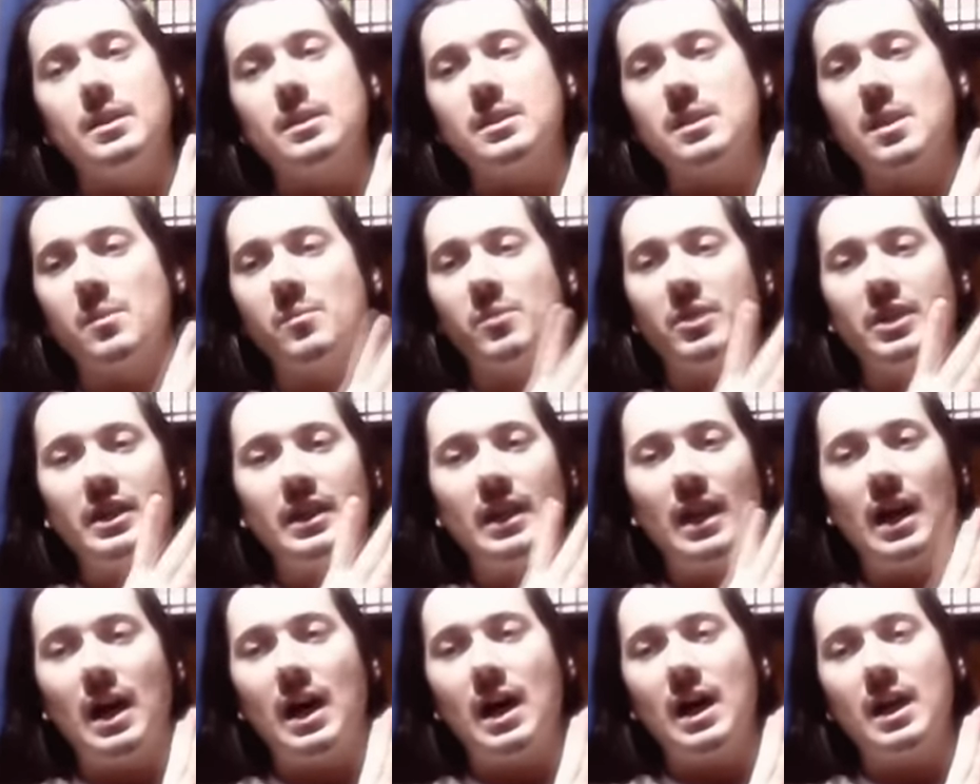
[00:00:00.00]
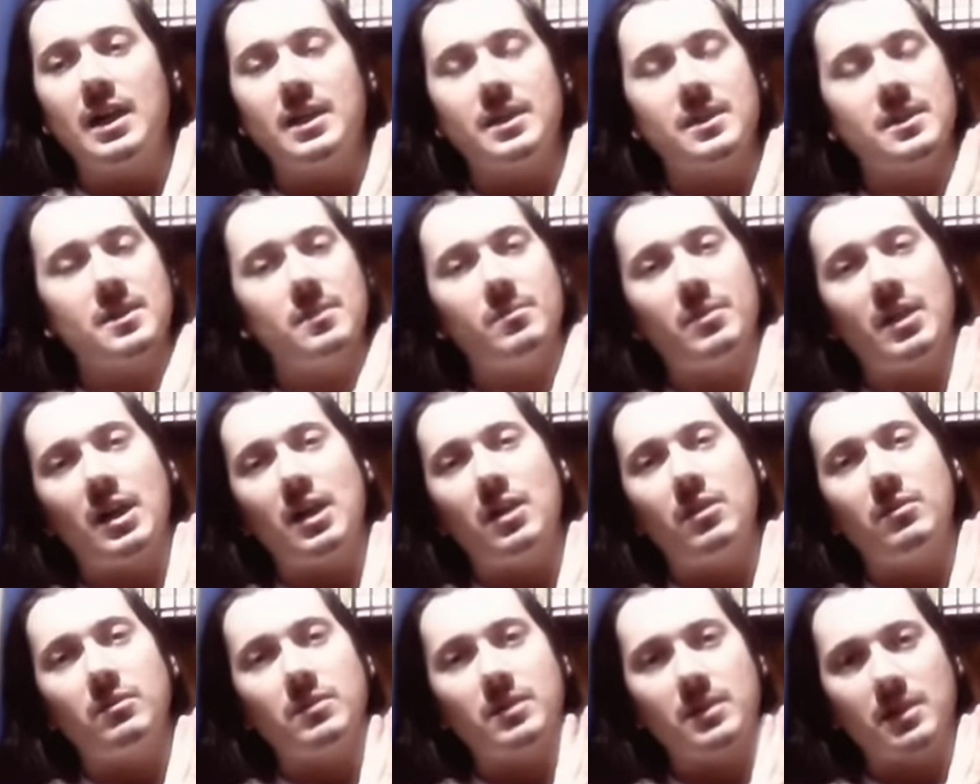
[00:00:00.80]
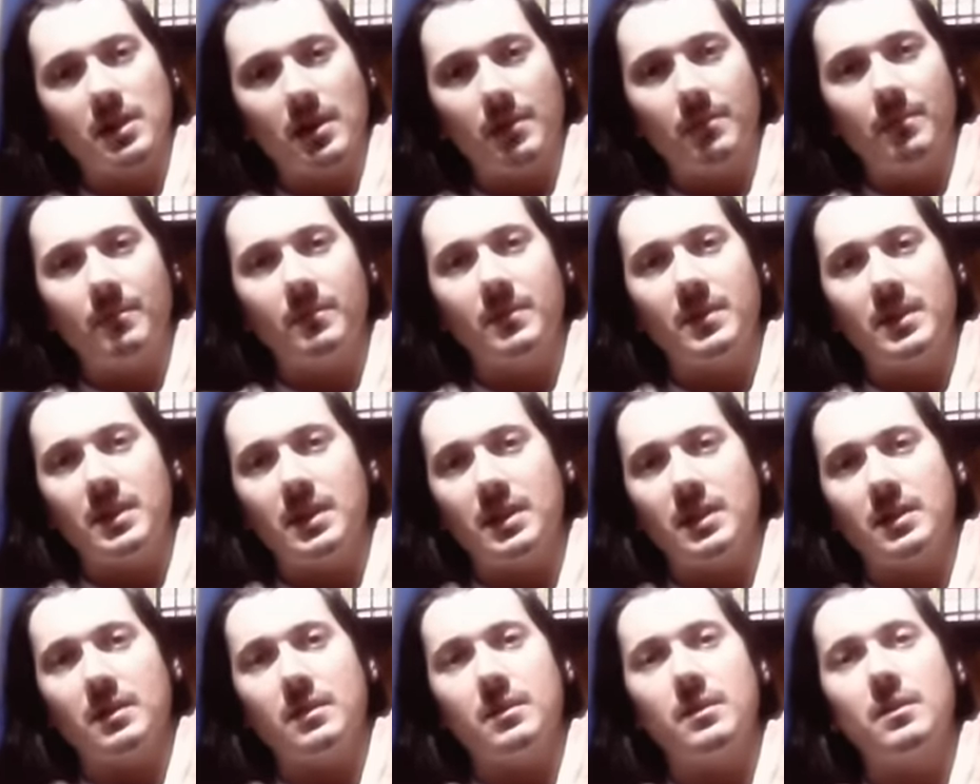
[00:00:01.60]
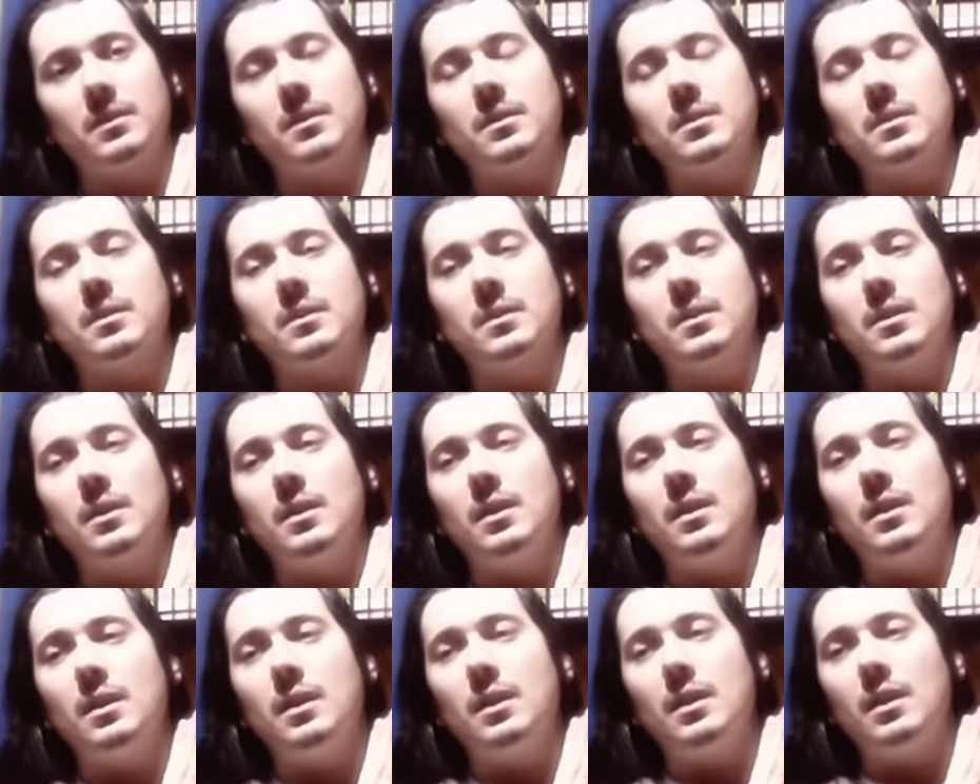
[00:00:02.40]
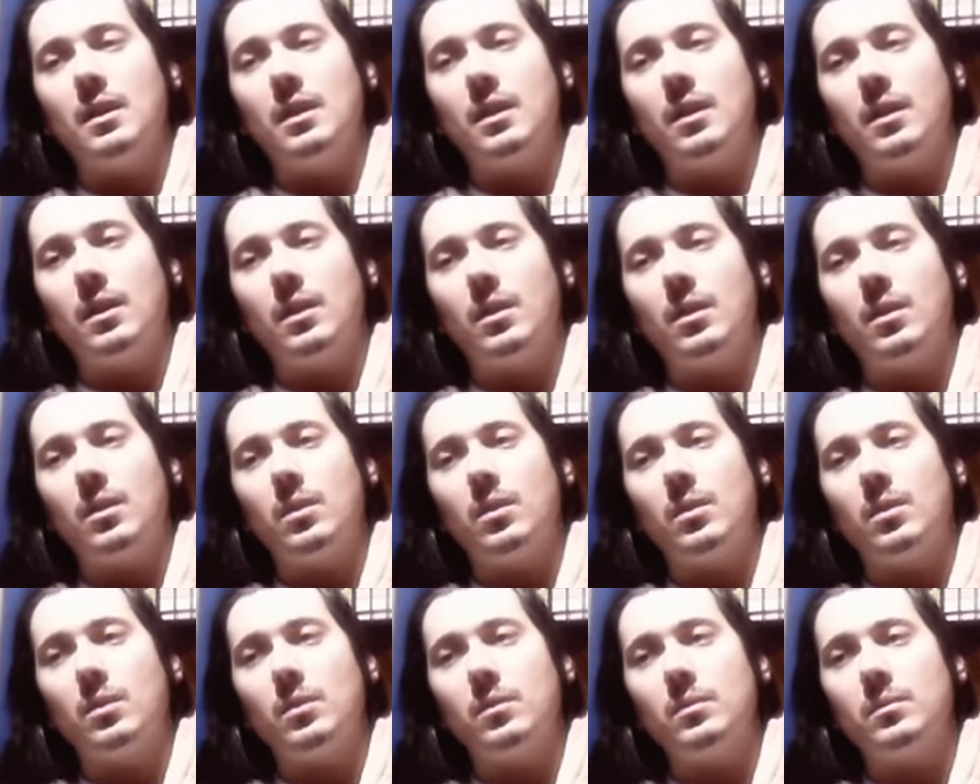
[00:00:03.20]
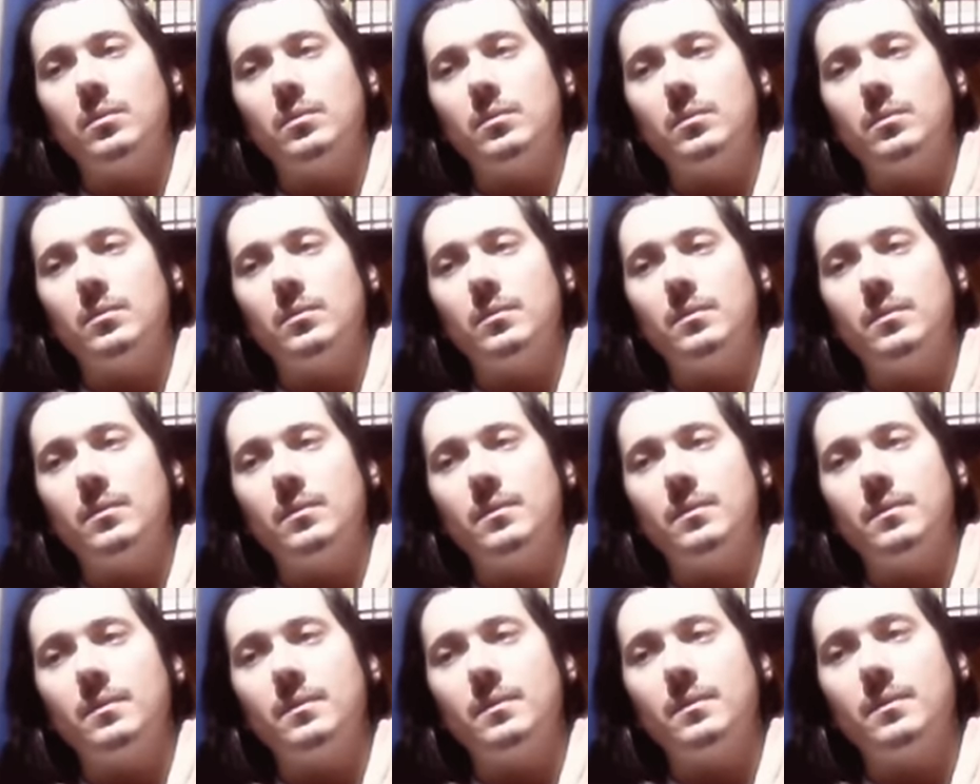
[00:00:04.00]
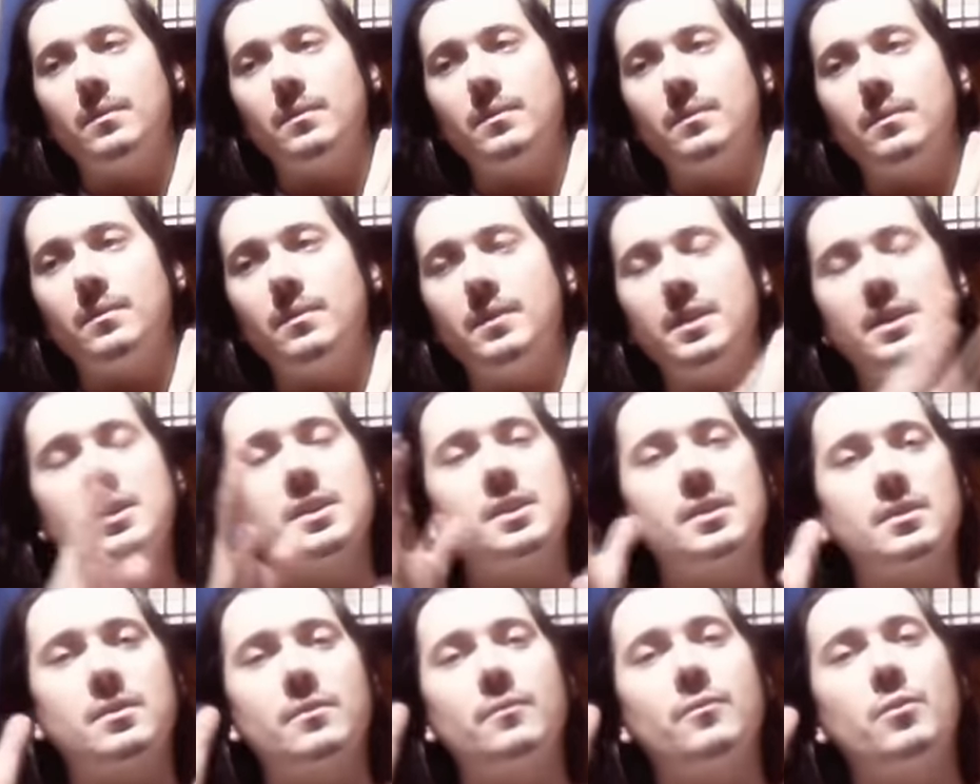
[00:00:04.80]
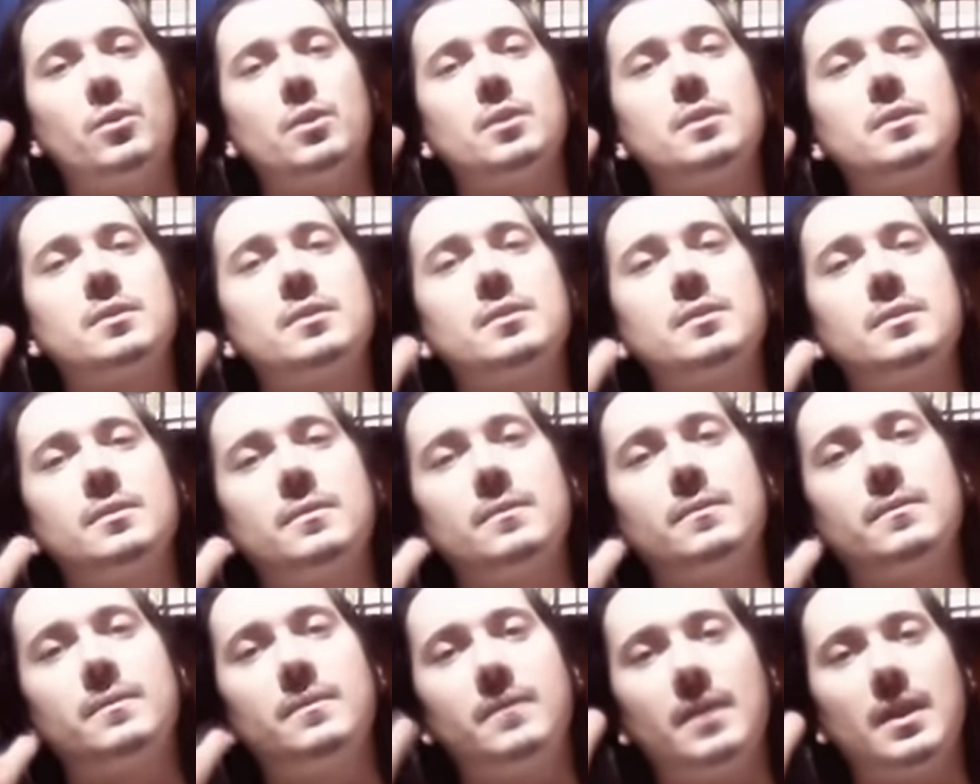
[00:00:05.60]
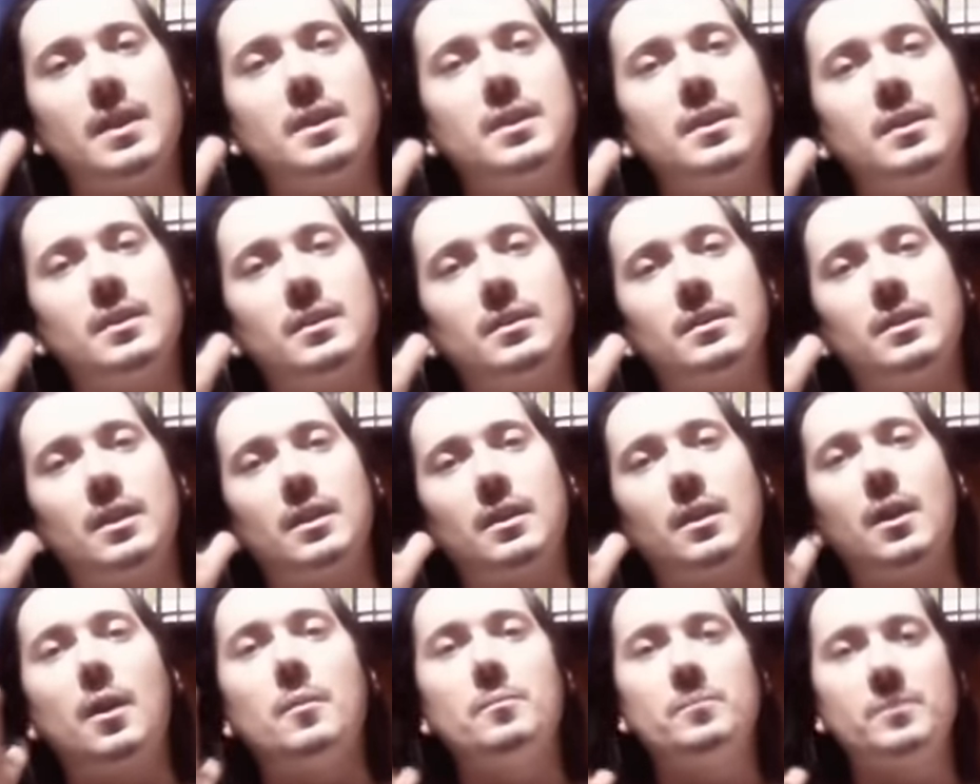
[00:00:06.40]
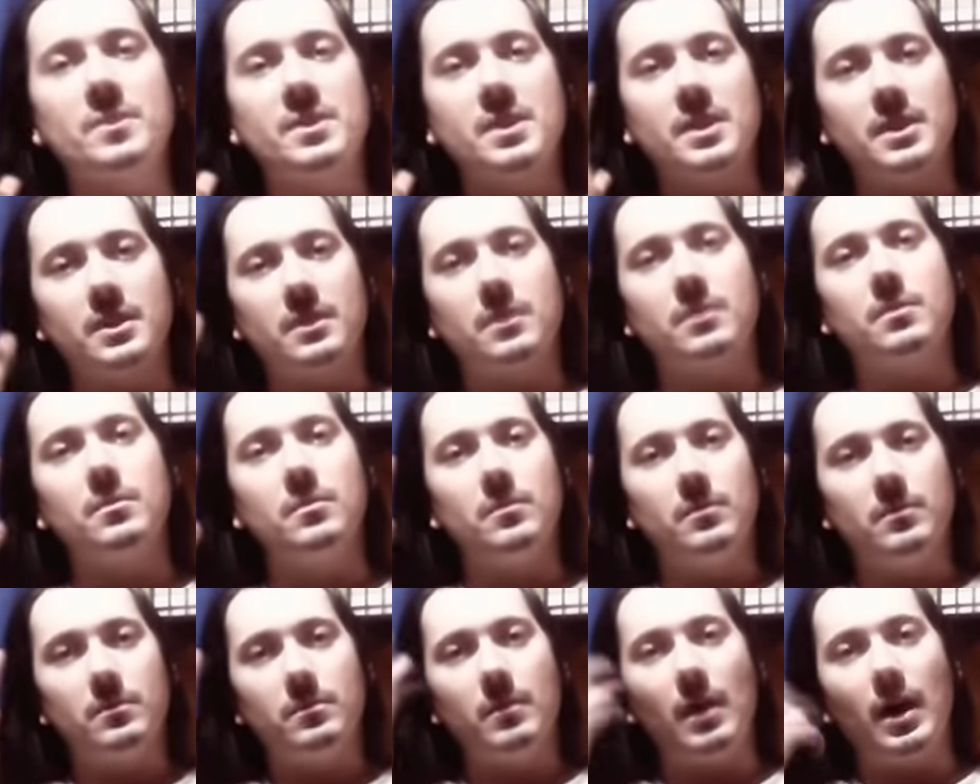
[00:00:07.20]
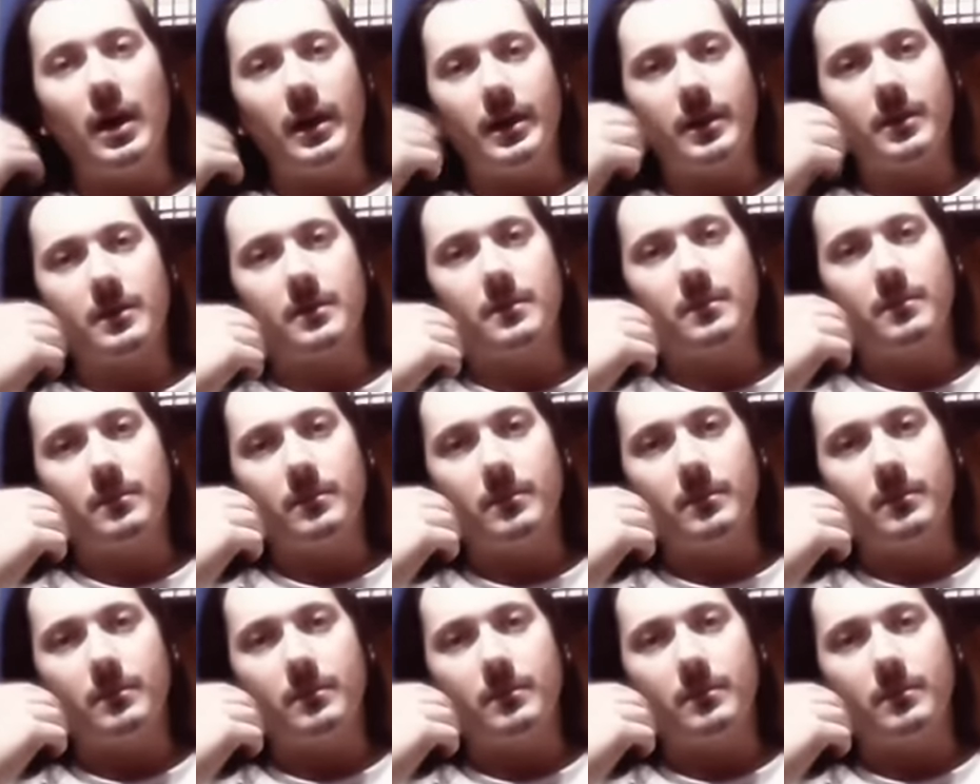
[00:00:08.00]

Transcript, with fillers: somebody lies about something, this is the first thing that comes into mind,